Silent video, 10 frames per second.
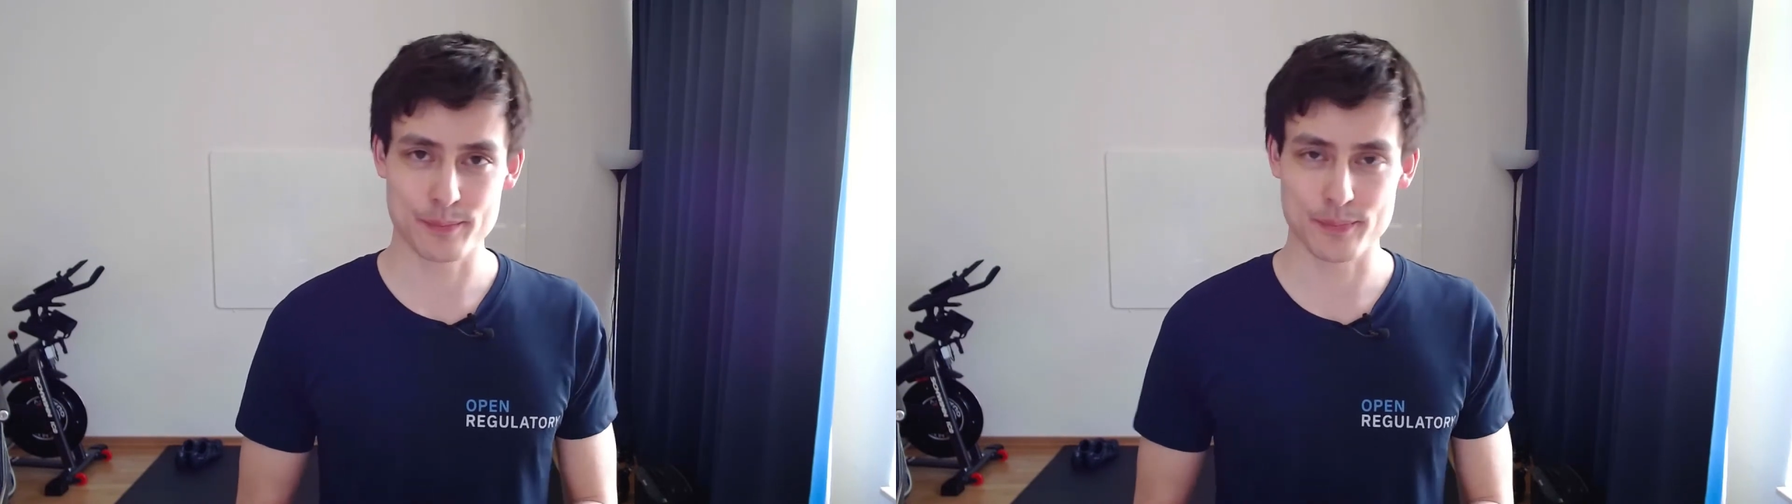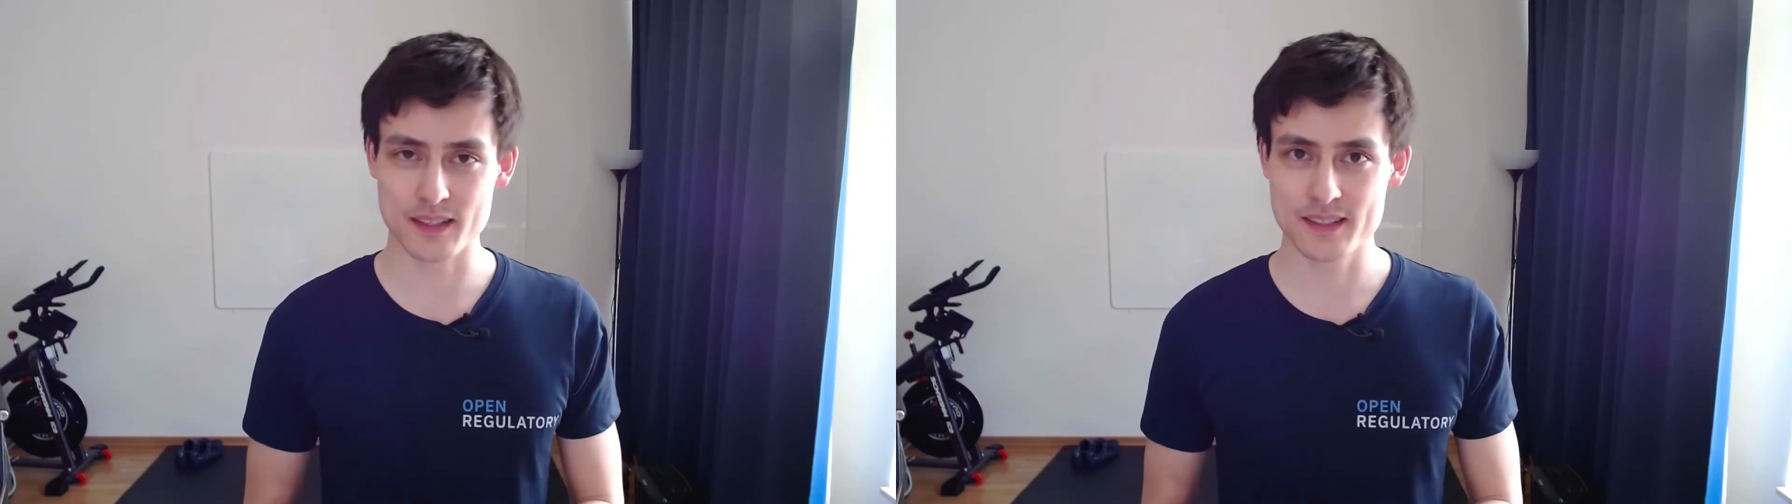
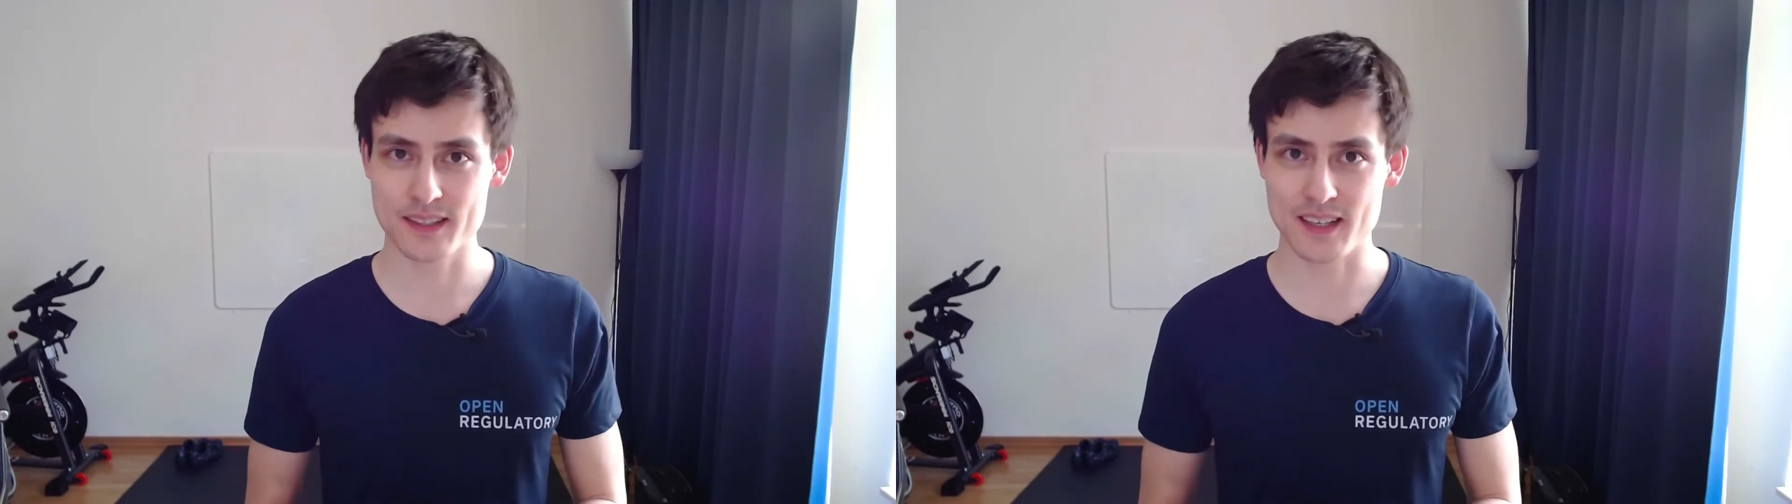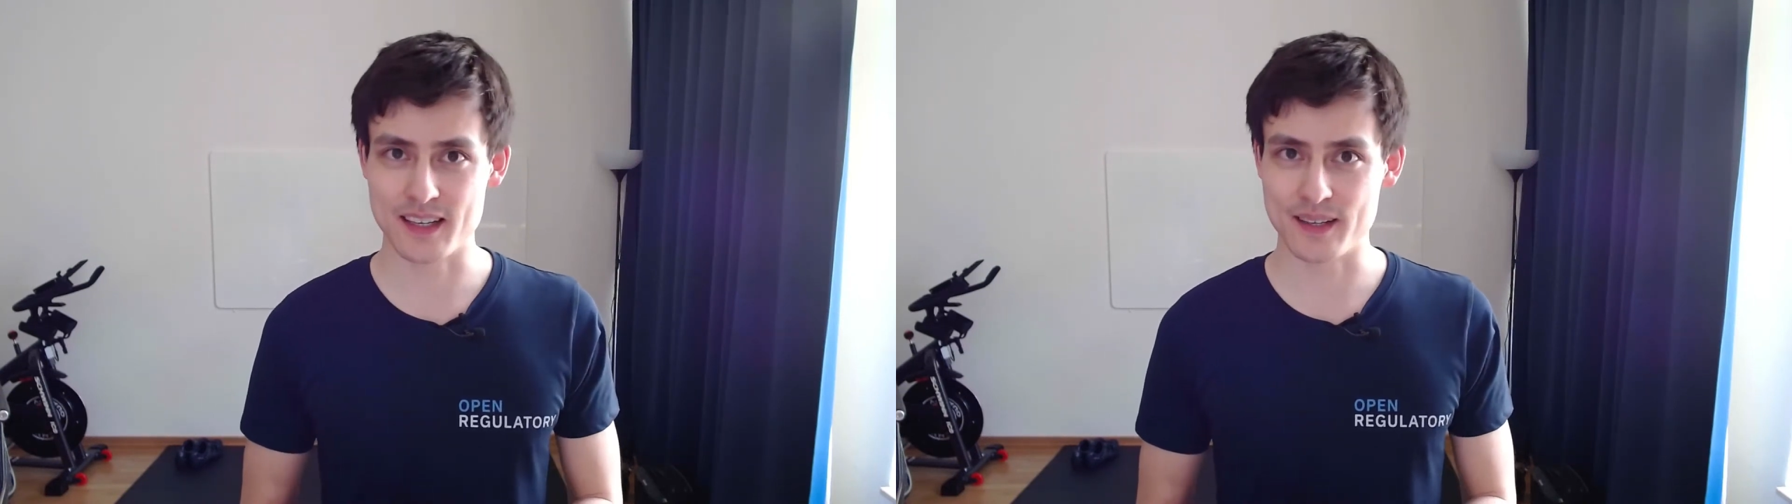but
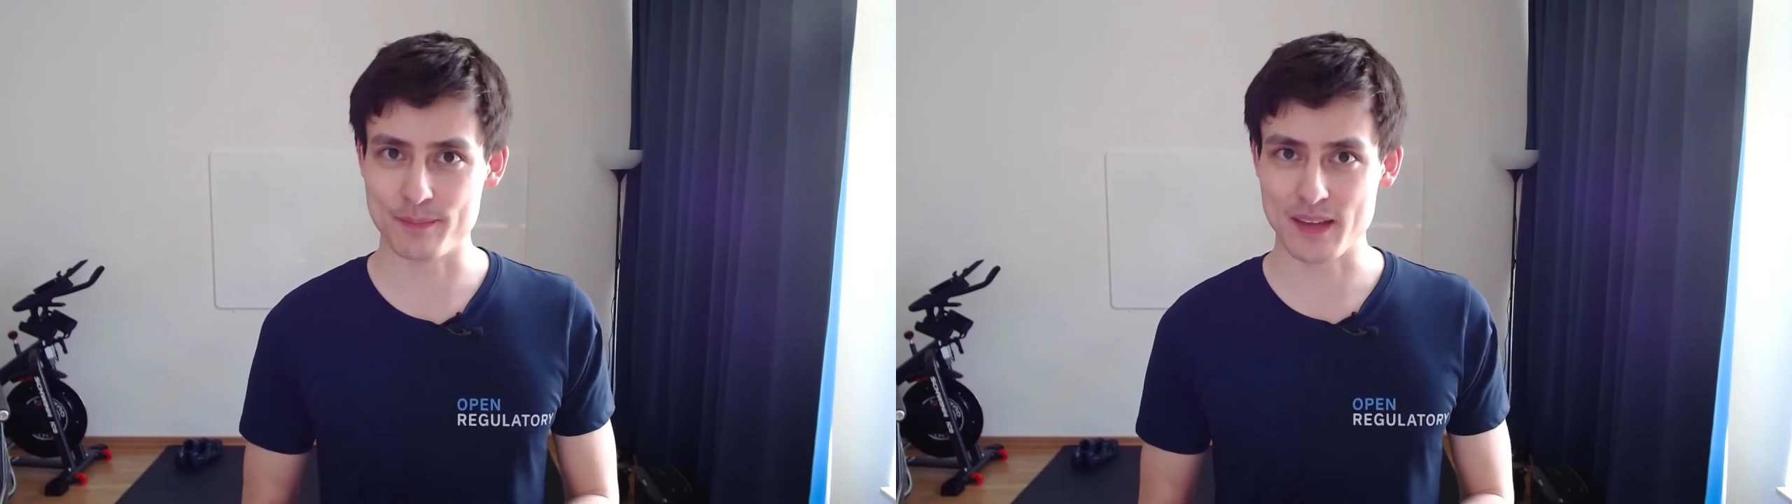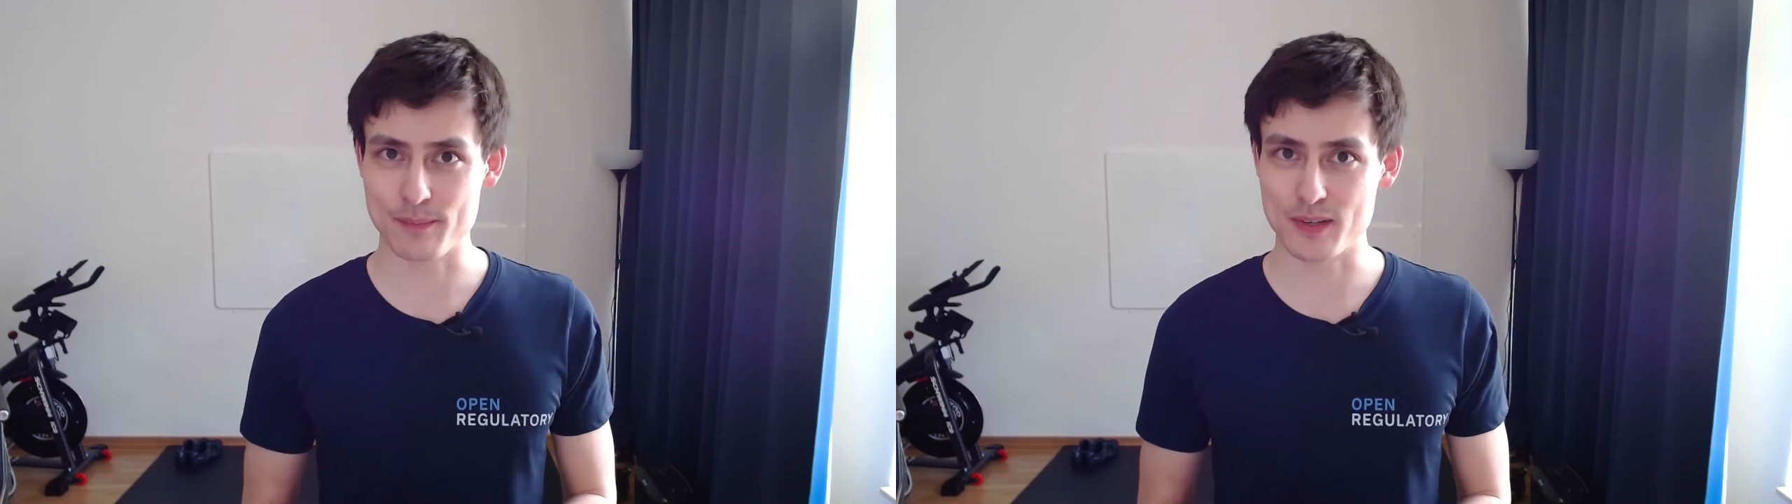
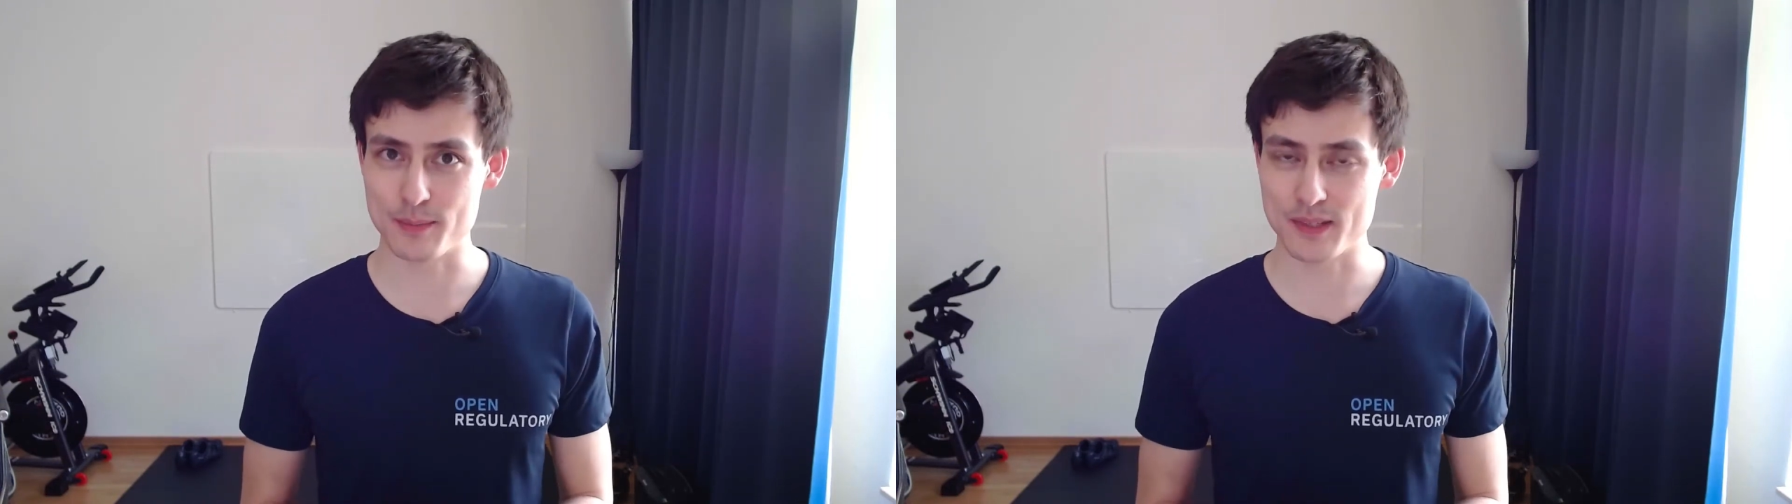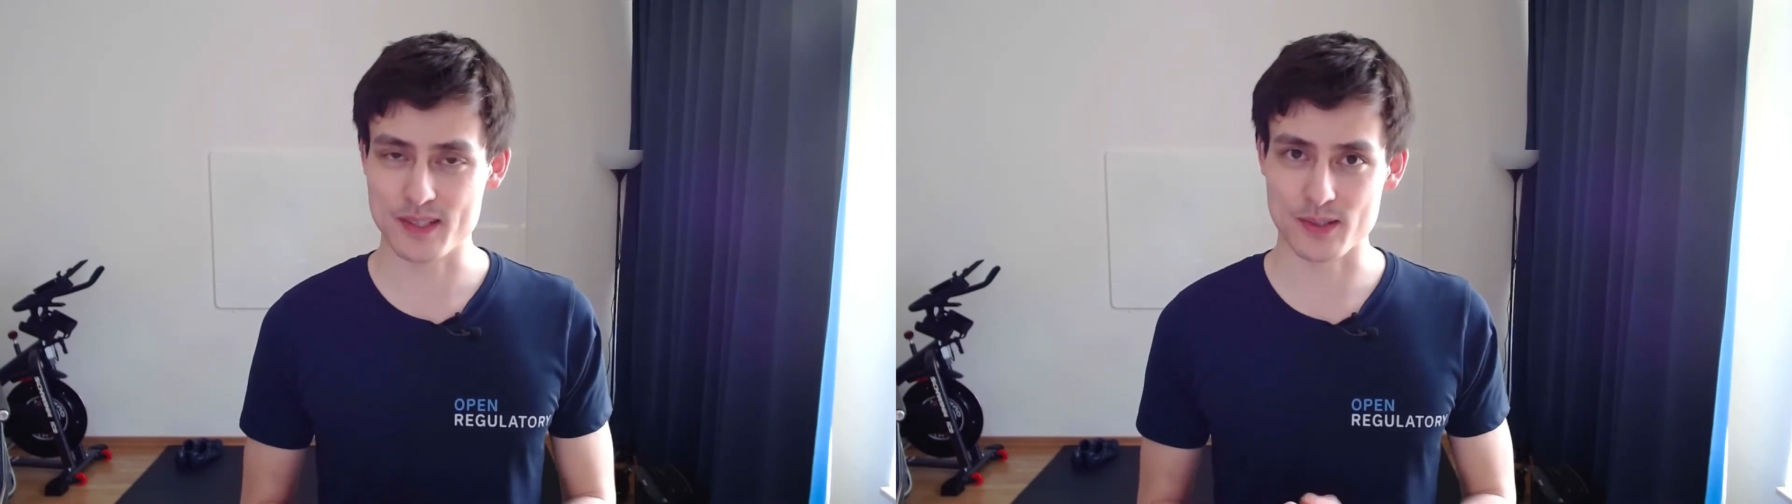um, I
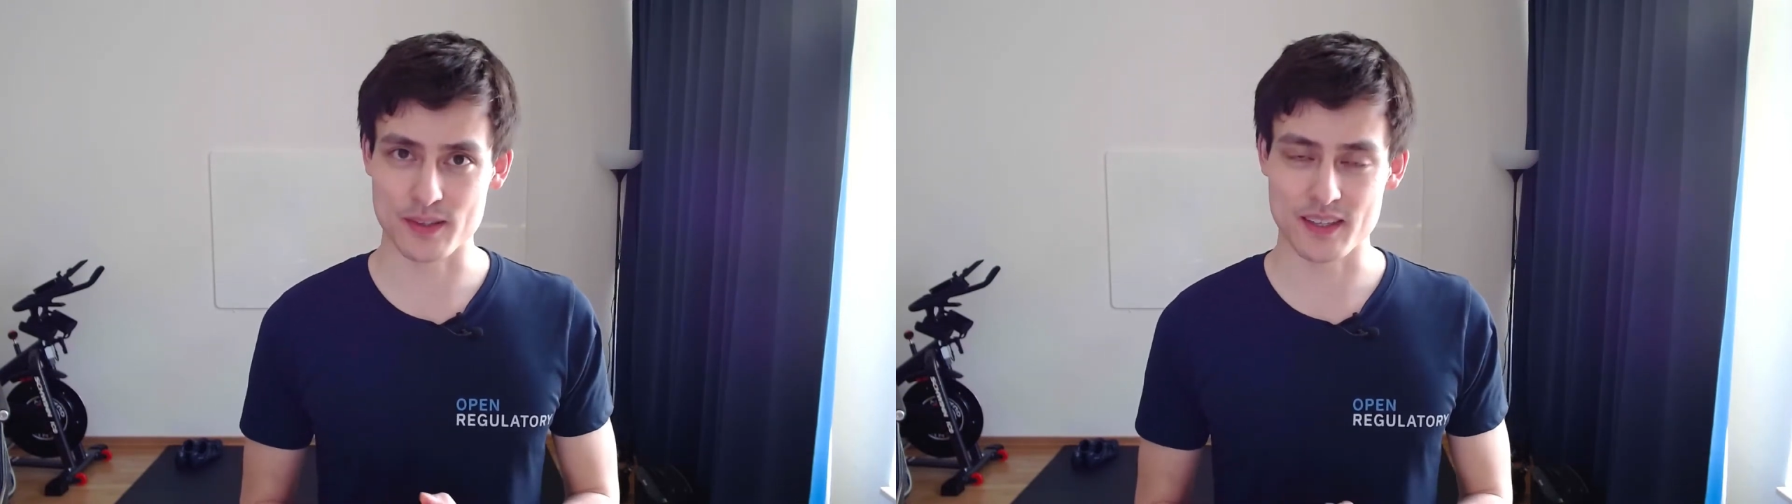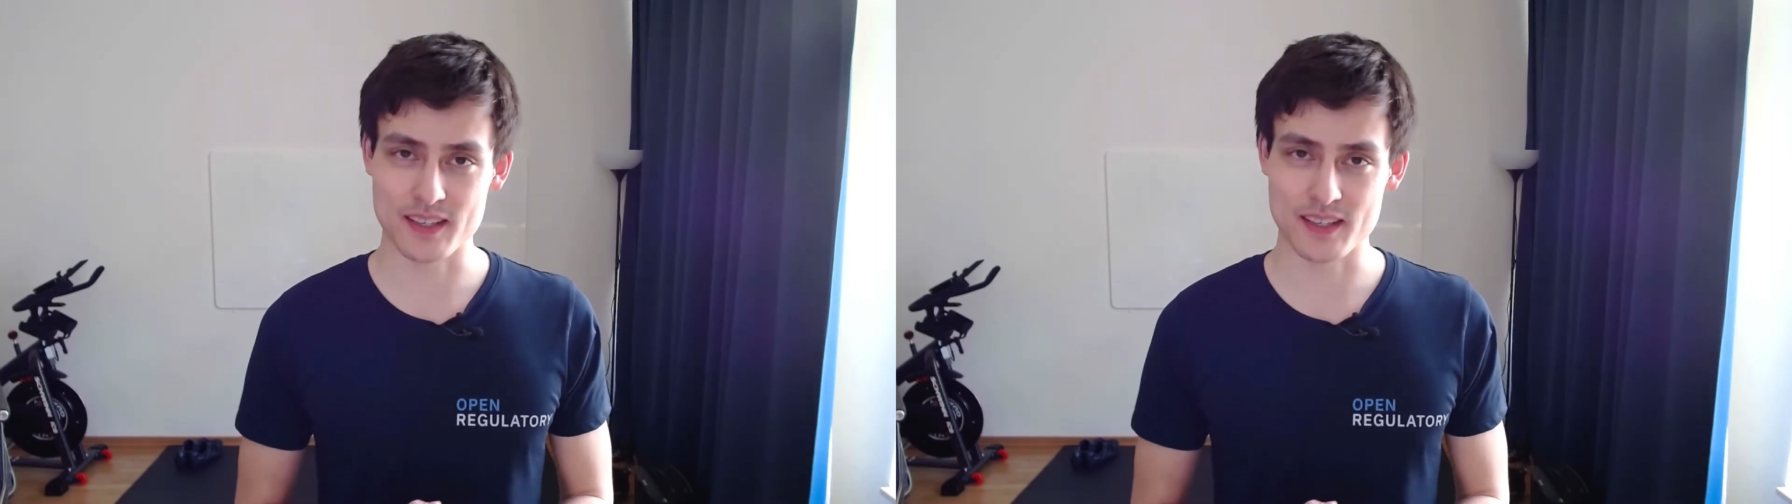promise you the